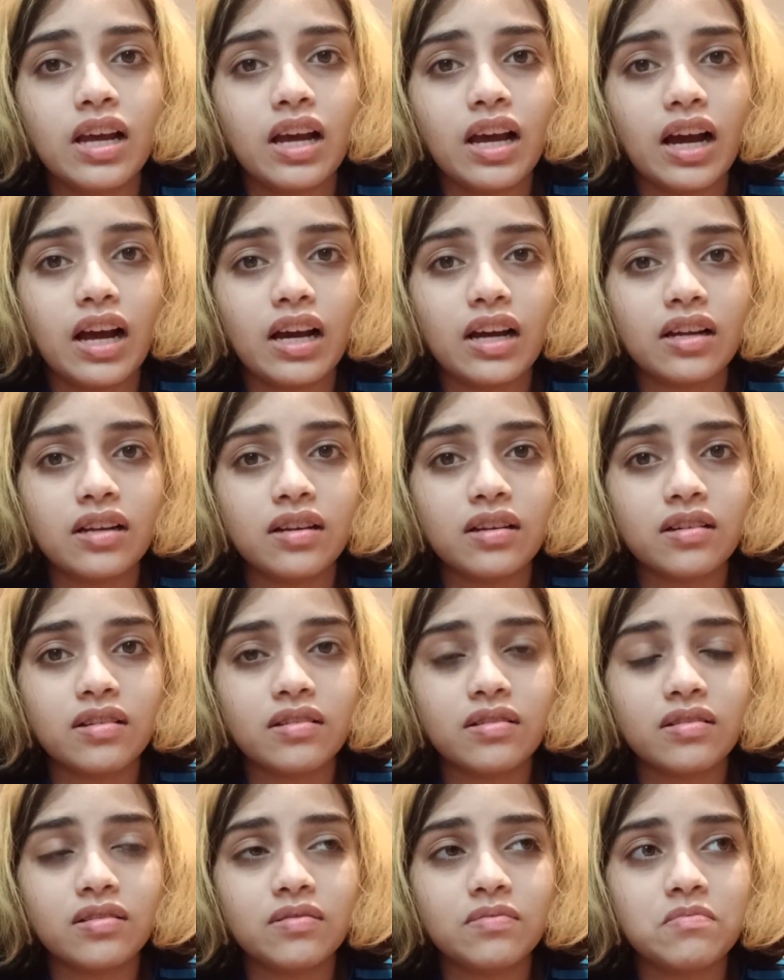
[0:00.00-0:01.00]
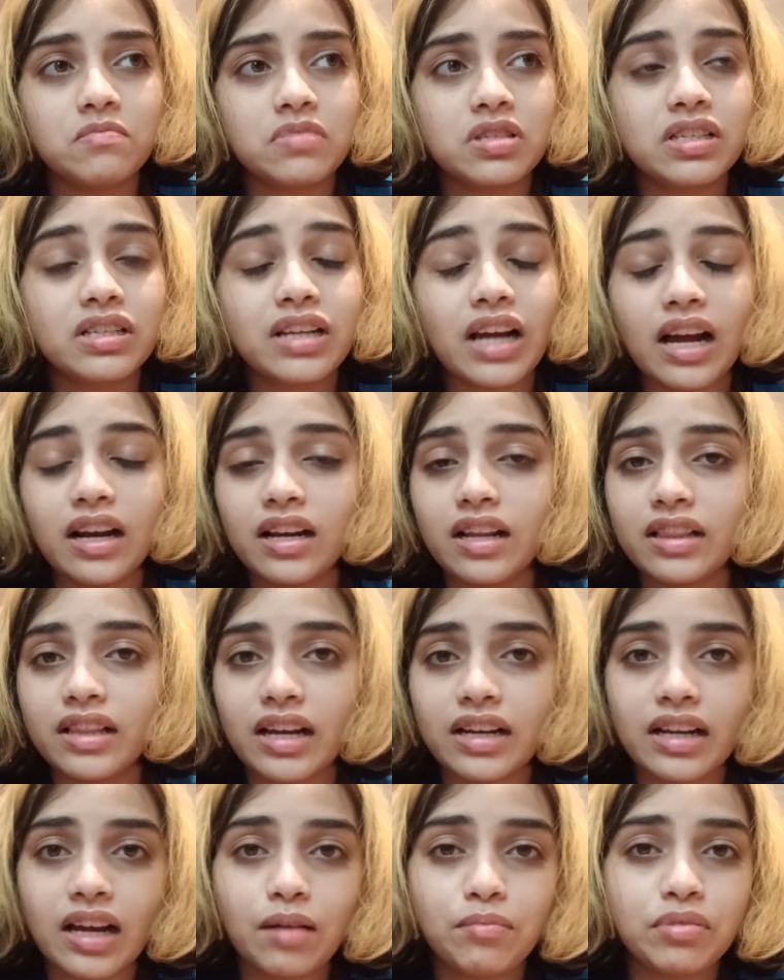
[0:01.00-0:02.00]
and Zidane let
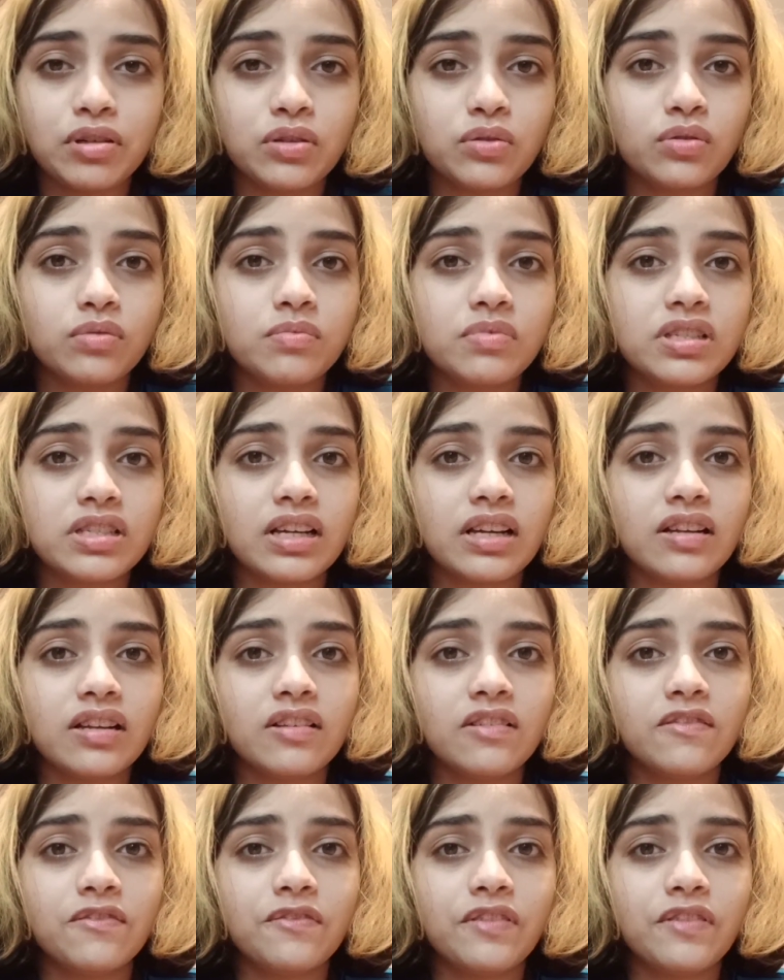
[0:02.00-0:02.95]
that happen to himself,